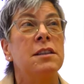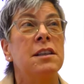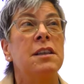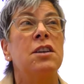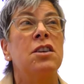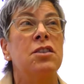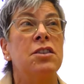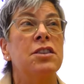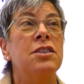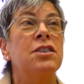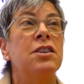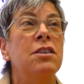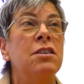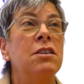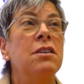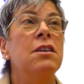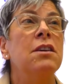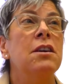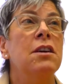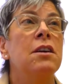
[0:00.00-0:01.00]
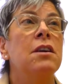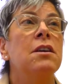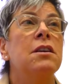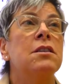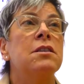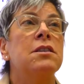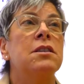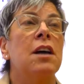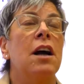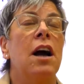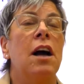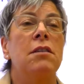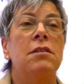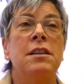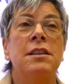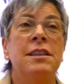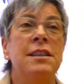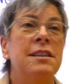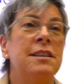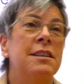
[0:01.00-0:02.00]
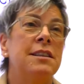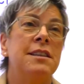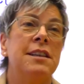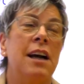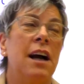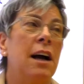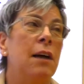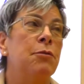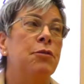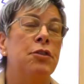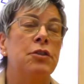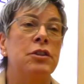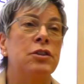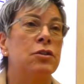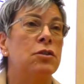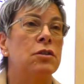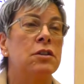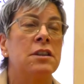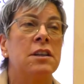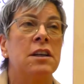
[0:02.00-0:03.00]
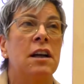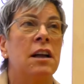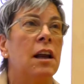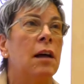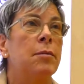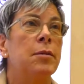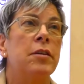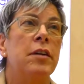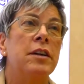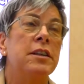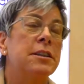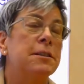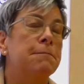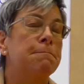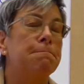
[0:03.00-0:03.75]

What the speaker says: as it could have done. So this is the time for us all to collaborate.